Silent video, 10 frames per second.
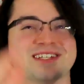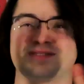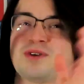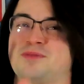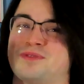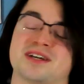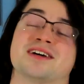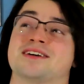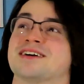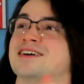this week
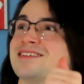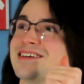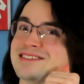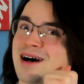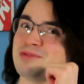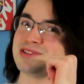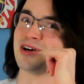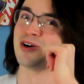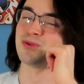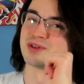being, this
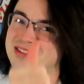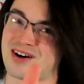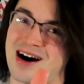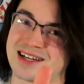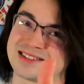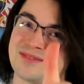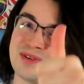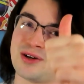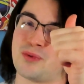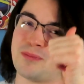episode was awesome
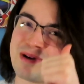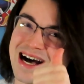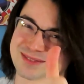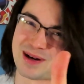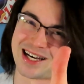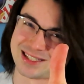and it went past my